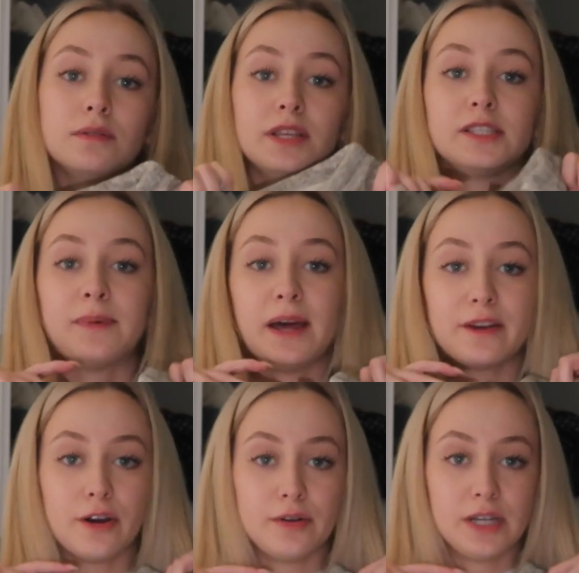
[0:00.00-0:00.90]
This
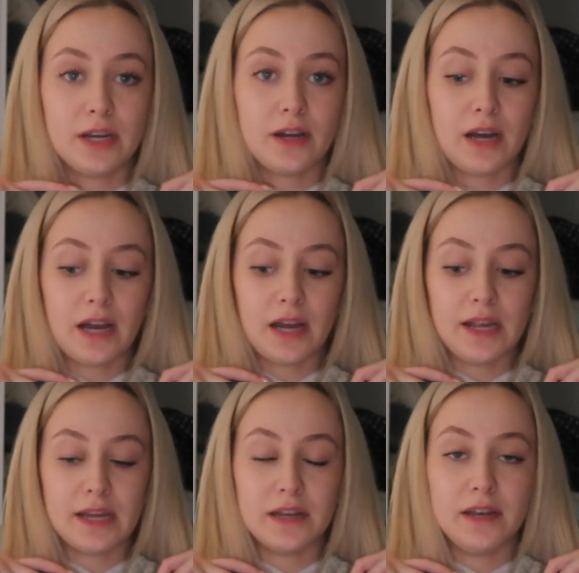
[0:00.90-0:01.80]
Patagonia
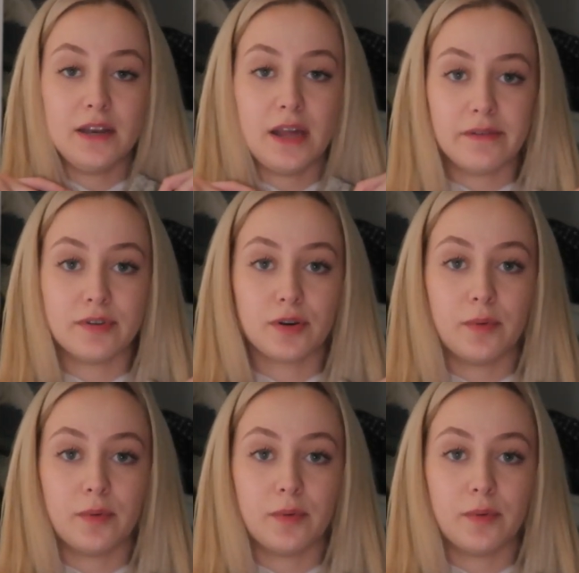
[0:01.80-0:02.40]
I never